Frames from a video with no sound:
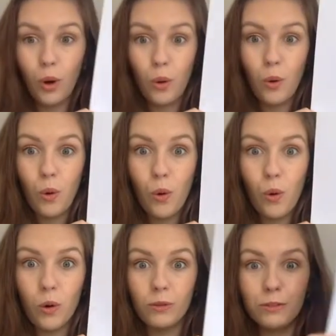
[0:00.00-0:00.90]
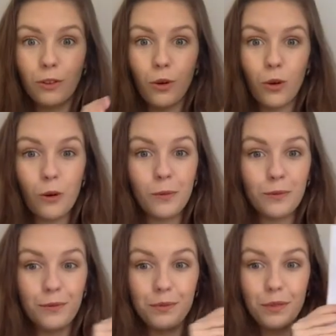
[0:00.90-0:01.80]
OR for
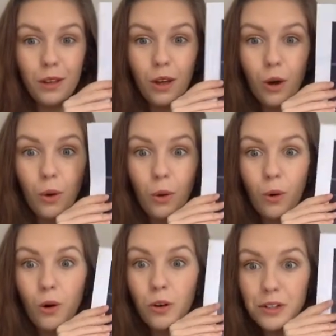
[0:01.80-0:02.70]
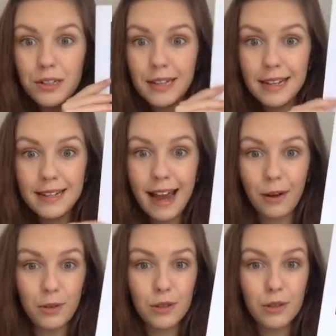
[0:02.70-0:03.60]
haunted
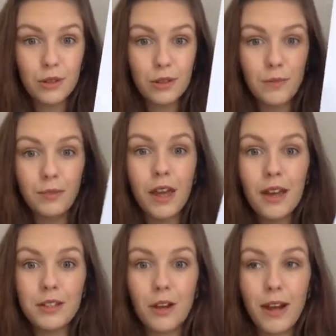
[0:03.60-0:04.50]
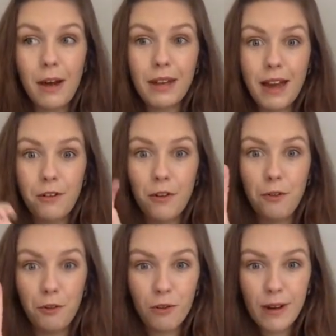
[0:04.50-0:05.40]
house. So now we have
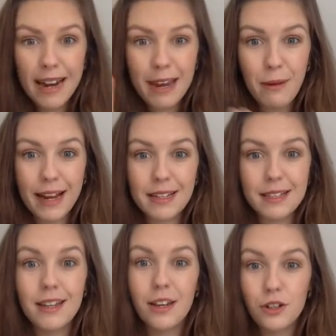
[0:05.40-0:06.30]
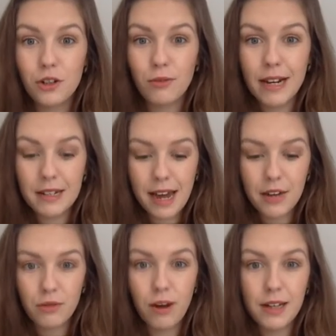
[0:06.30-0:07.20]
3 ways to read
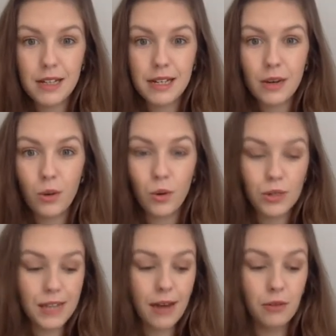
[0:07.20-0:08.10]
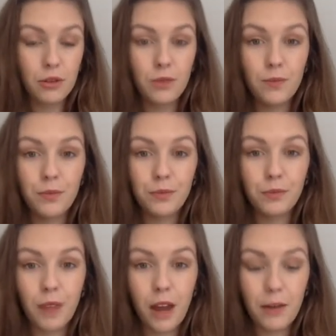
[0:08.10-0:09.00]
and write the OR sound.
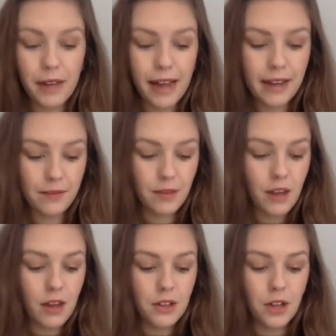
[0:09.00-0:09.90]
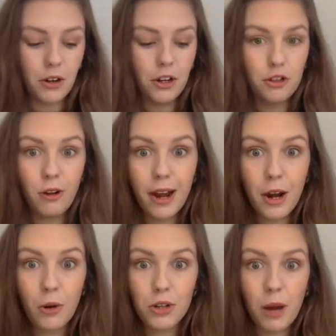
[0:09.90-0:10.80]
Okay, so I'm going to try and
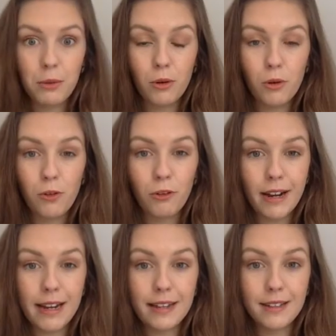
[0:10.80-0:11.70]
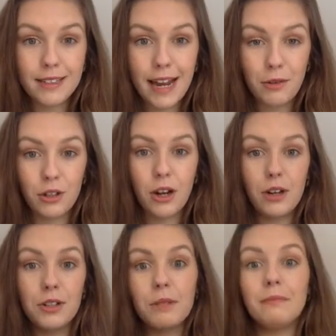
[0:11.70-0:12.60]
hold up all 3 sound
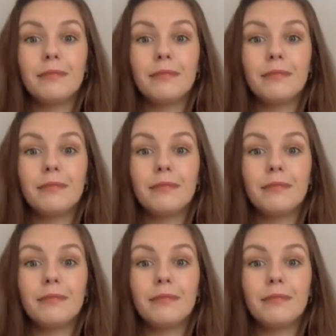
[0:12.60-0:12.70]
cards,